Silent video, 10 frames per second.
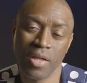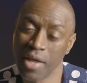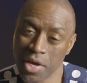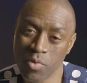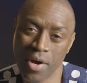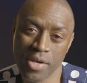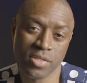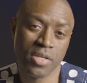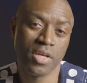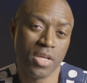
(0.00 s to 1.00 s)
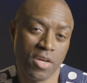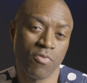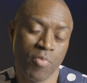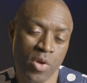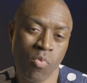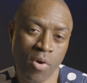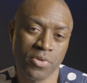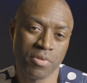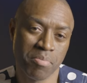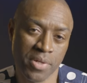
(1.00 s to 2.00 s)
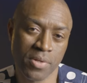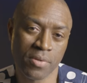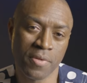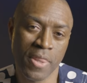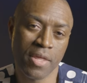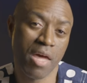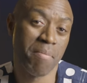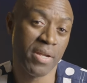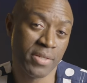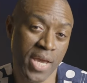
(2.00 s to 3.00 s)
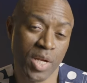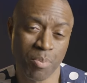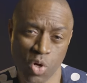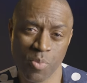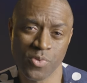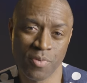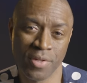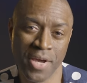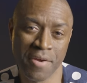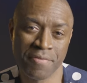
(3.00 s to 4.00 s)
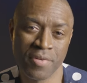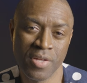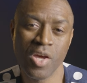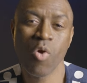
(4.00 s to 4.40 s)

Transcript: Likewise, if we want to build and maintain a purposeful life,